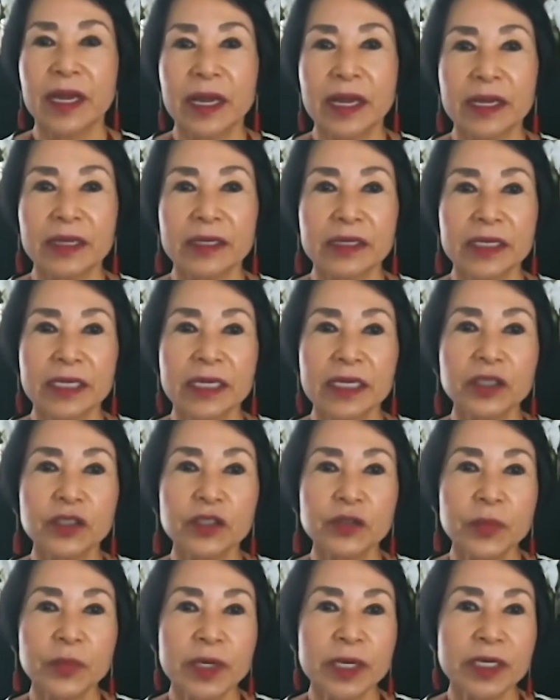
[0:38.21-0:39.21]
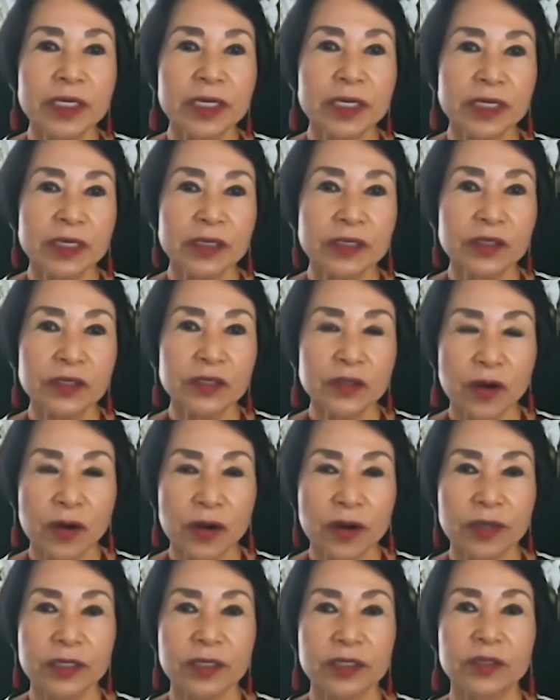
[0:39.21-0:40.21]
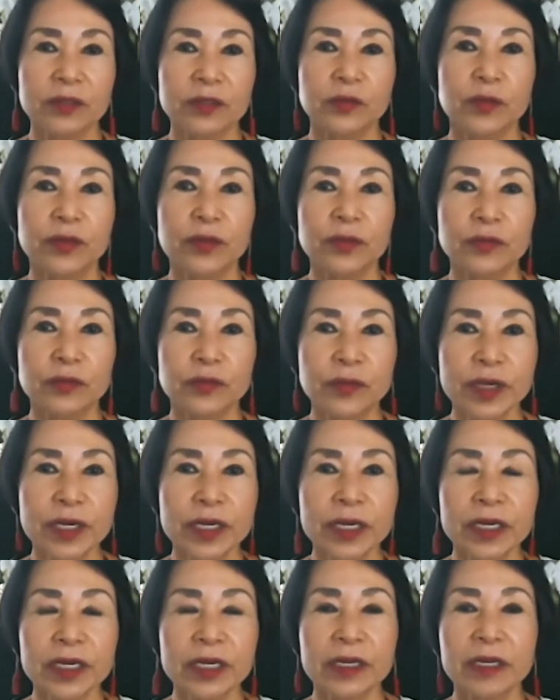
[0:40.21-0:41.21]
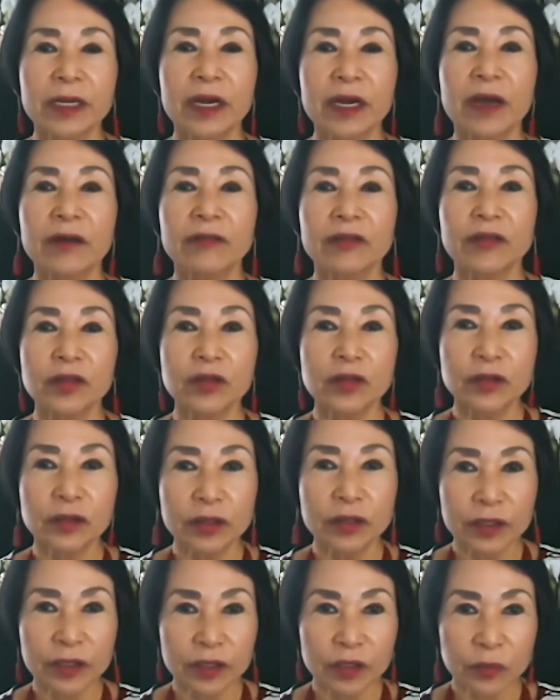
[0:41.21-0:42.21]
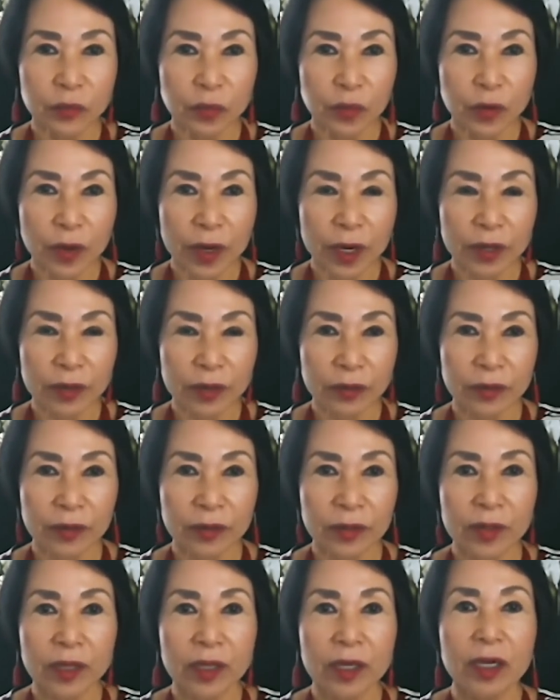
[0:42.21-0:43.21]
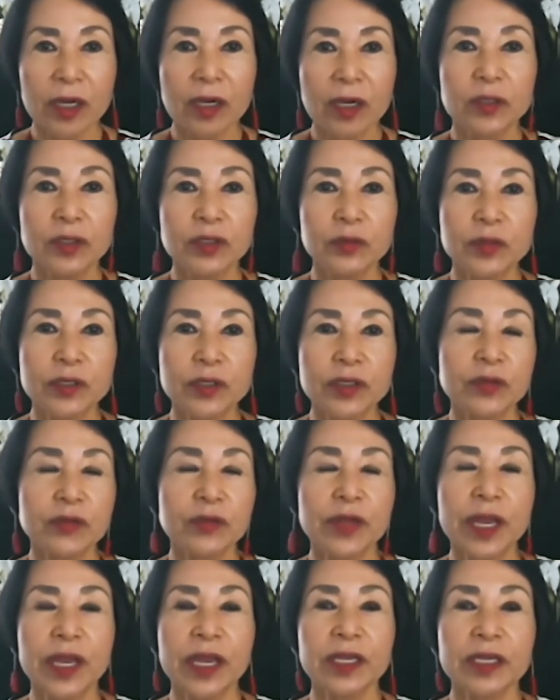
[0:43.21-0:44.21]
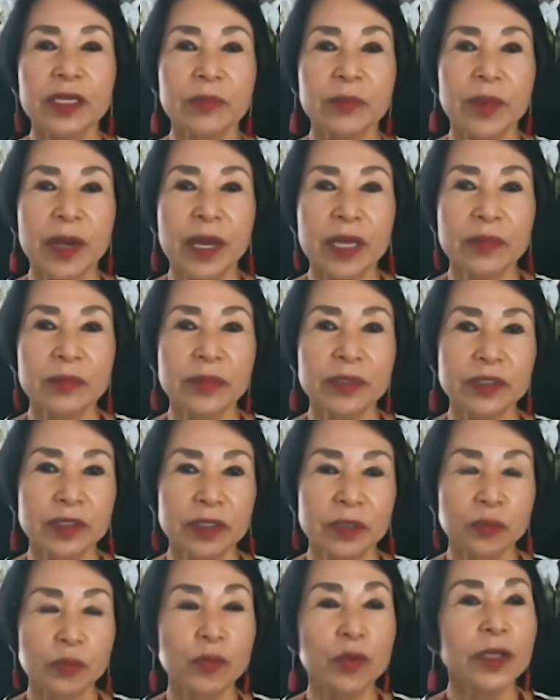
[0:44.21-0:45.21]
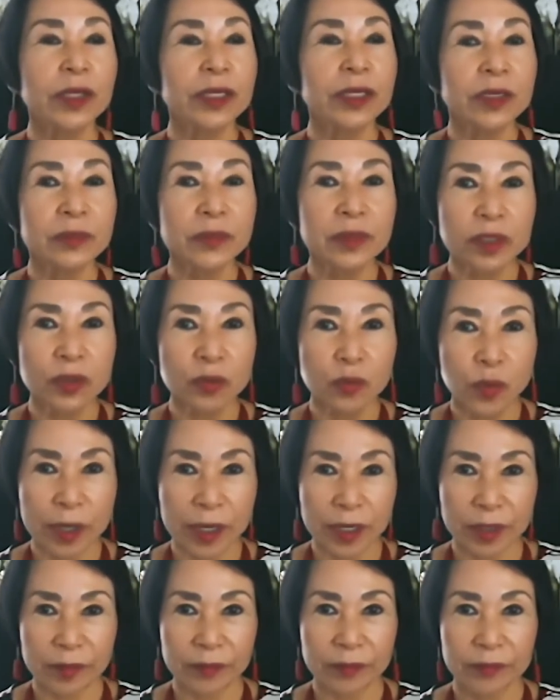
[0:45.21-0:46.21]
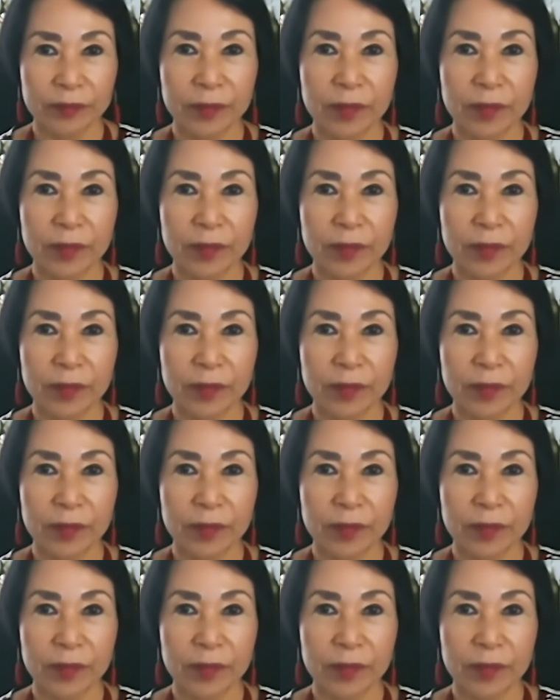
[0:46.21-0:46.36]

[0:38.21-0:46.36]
And each meeting starts with a reading of the nuclear prayer, which was created by Bishop William Swing,